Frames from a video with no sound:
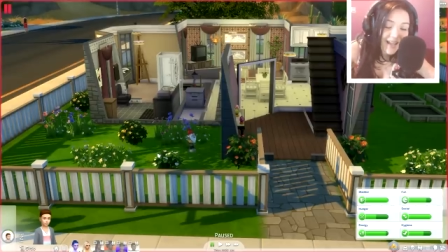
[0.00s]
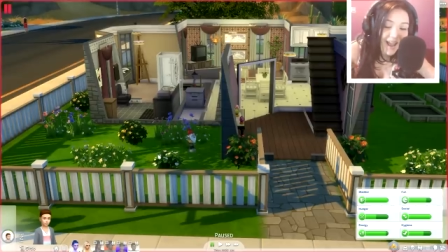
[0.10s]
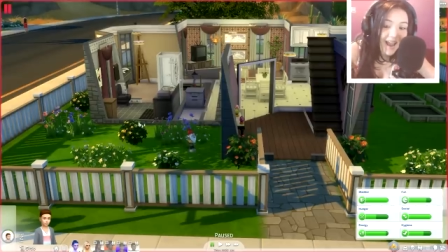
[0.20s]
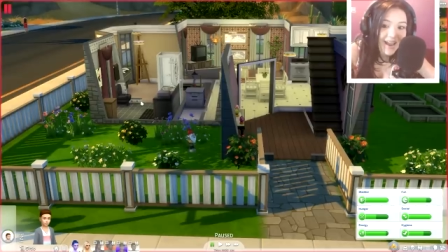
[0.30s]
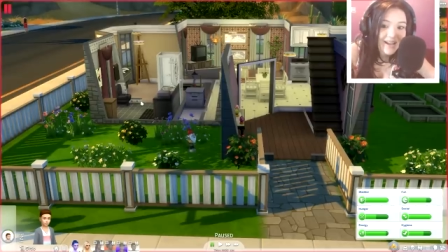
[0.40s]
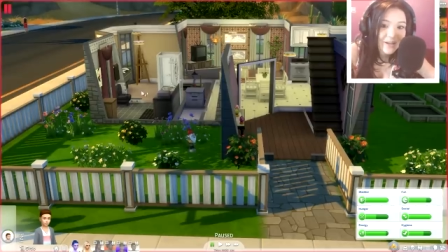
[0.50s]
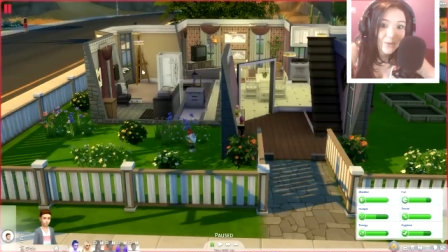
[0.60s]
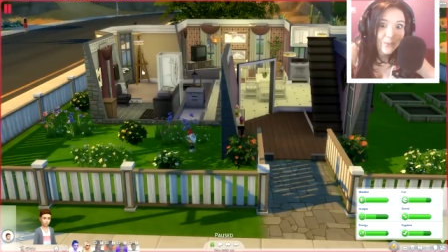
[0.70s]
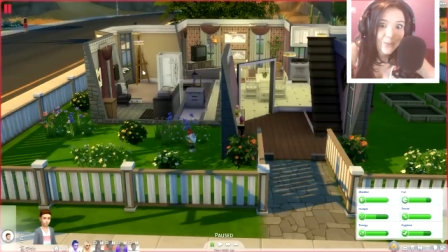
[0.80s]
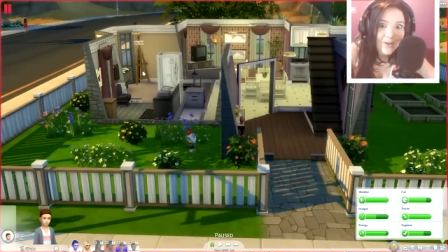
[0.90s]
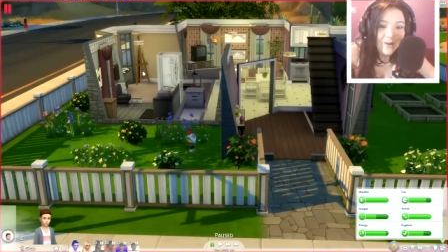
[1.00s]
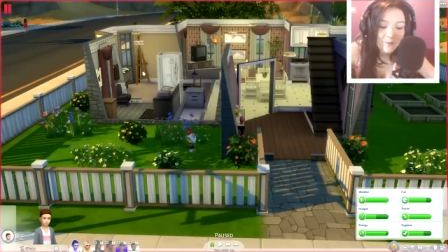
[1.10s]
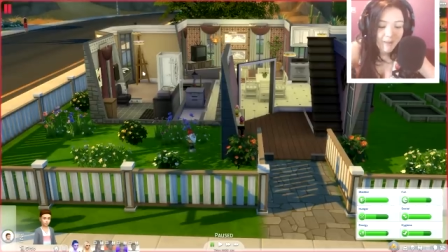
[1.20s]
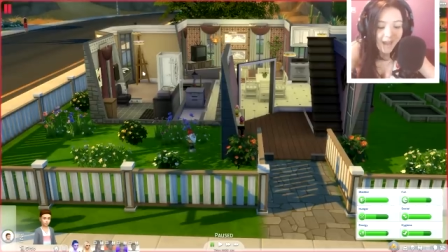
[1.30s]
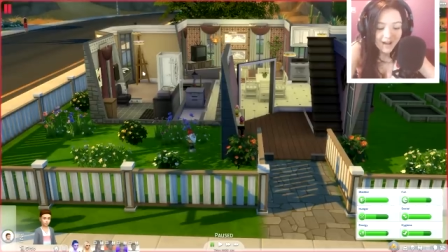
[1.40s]
And we are
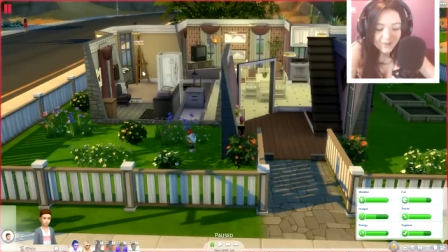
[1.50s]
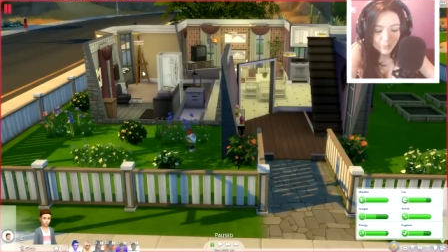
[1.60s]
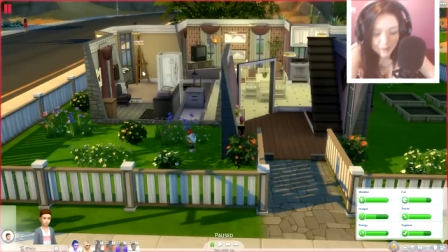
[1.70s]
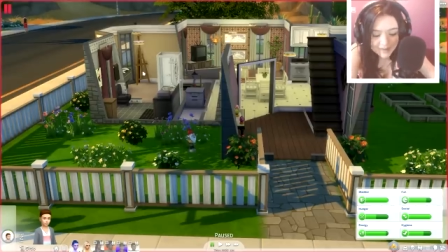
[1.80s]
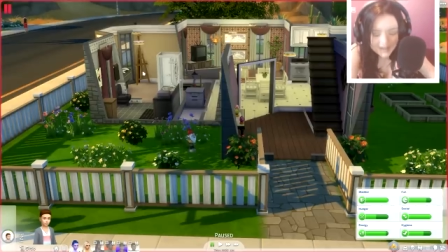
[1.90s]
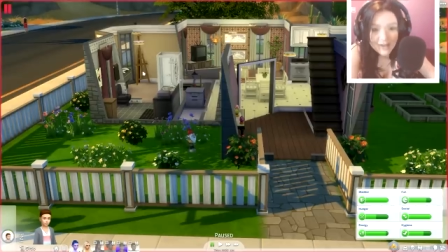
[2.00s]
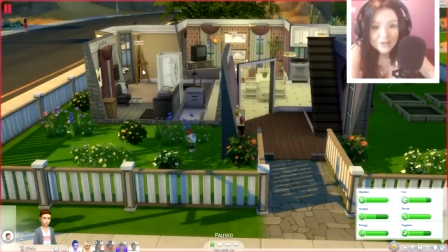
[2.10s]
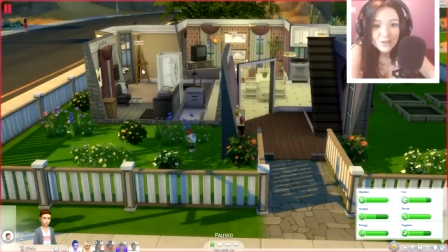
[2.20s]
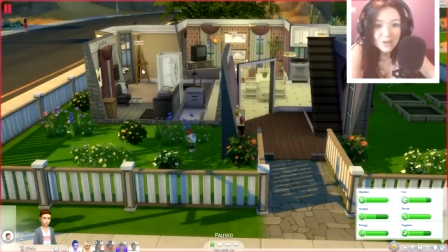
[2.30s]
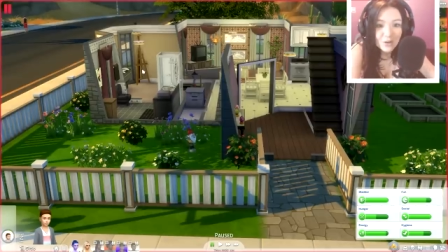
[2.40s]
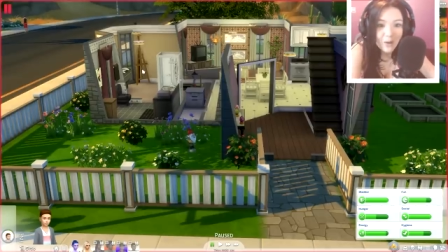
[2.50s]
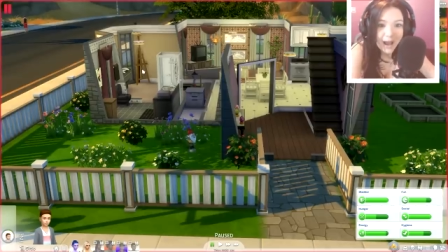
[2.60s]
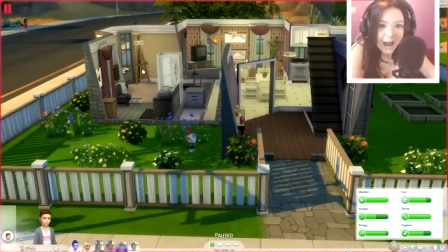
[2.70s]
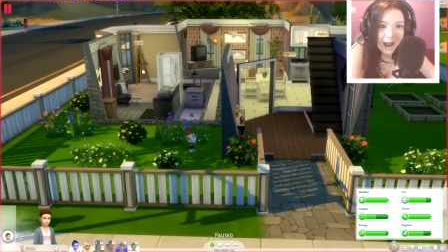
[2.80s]
back with a new house.